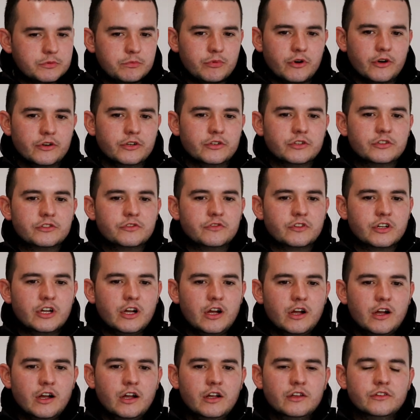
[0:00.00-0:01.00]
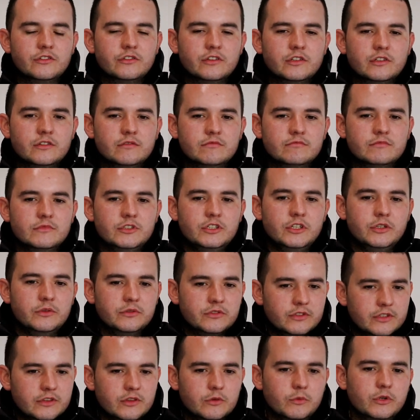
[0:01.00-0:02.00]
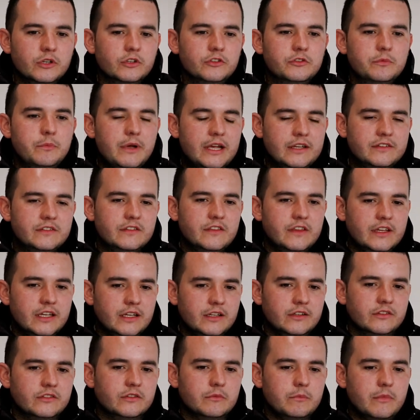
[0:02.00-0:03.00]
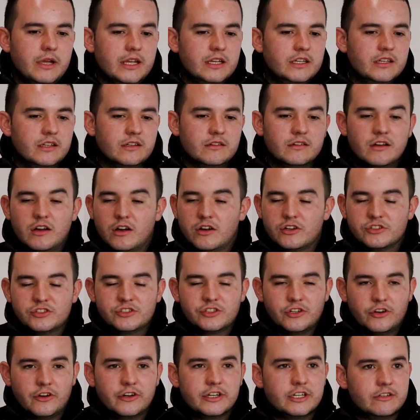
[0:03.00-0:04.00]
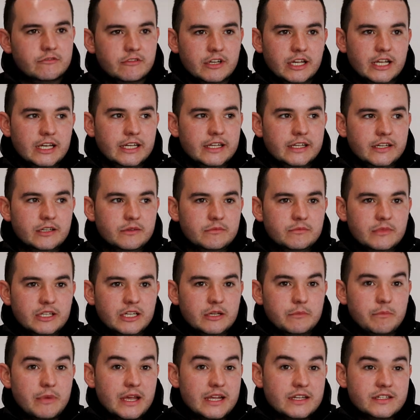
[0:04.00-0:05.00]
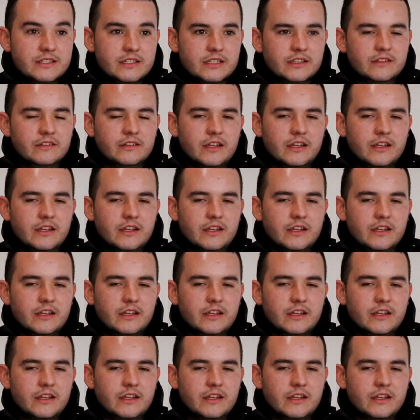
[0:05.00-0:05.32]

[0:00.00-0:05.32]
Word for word: products for cars and using the world's best things and making cars shiny really in a basic